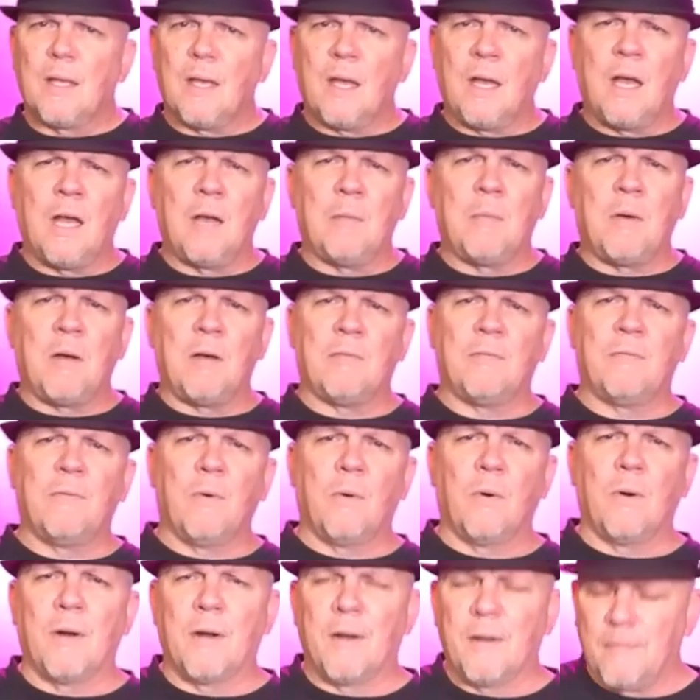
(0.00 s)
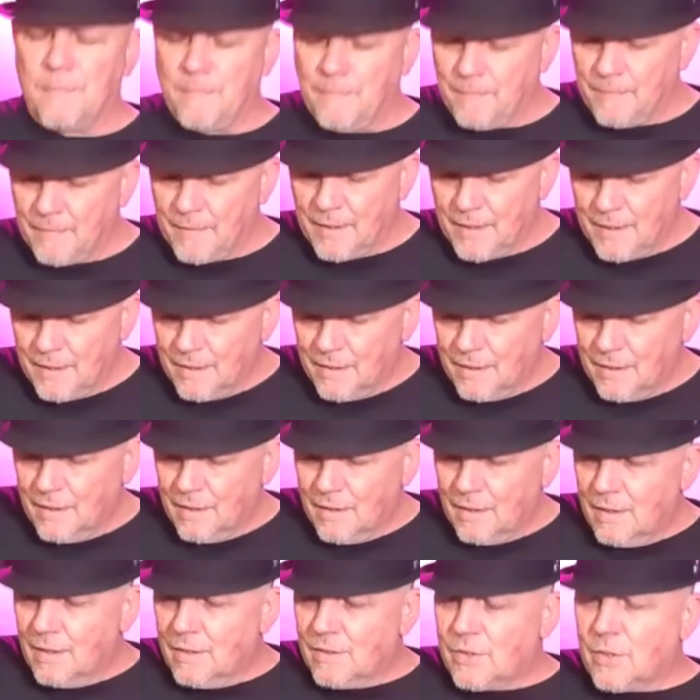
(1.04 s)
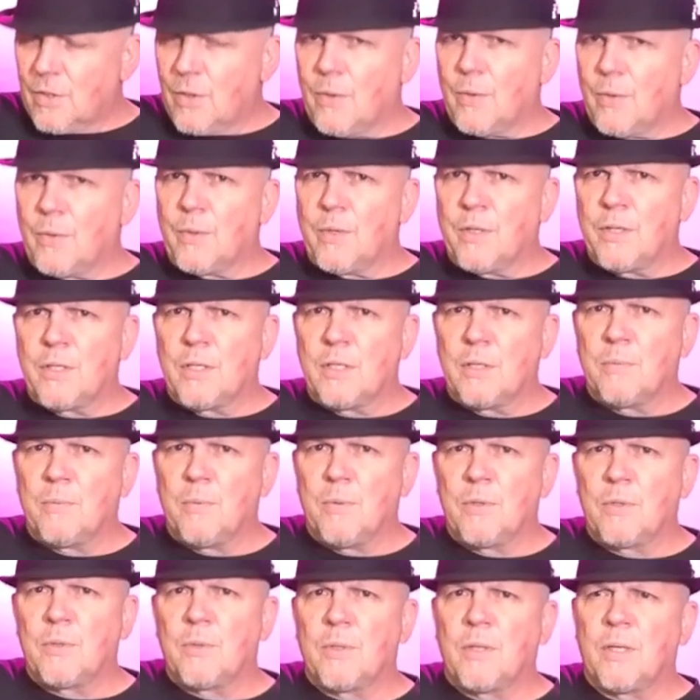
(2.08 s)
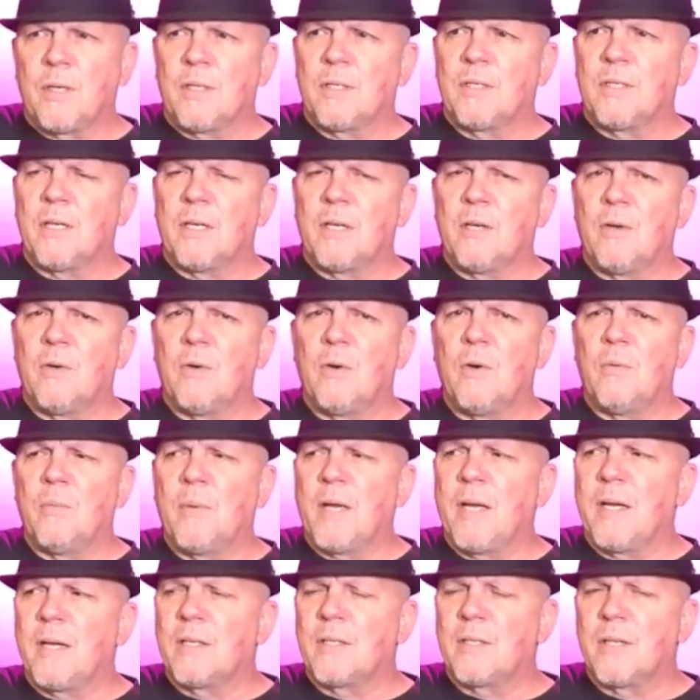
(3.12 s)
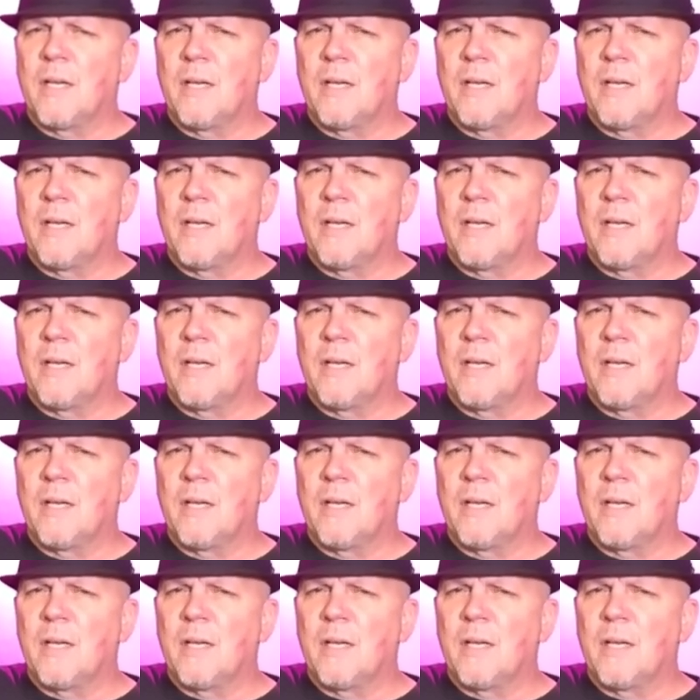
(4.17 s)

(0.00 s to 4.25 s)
I'm all for it. So this is Bruce with Hunsaker Home Hacks.